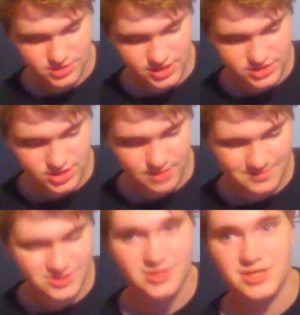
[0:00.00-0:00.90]
gets up
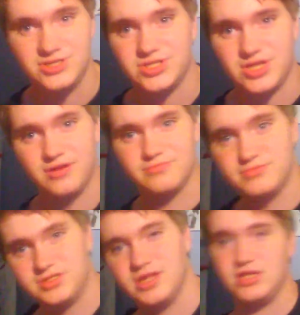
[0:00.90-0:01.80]
and just kind of
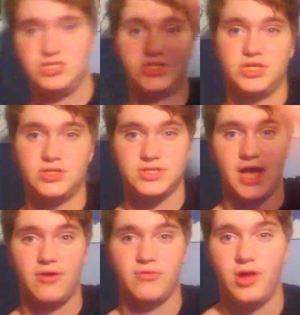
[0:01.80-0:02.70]
chills
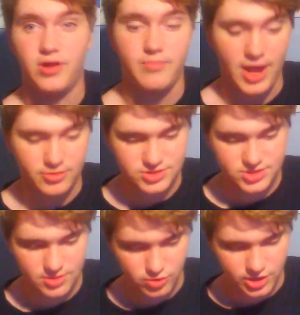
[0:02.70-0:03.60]
out on a mountain
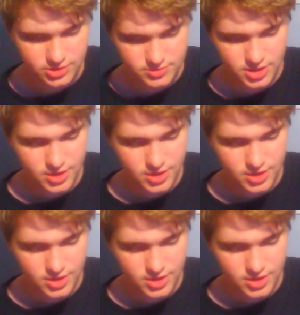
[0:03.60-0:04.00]
somewhere.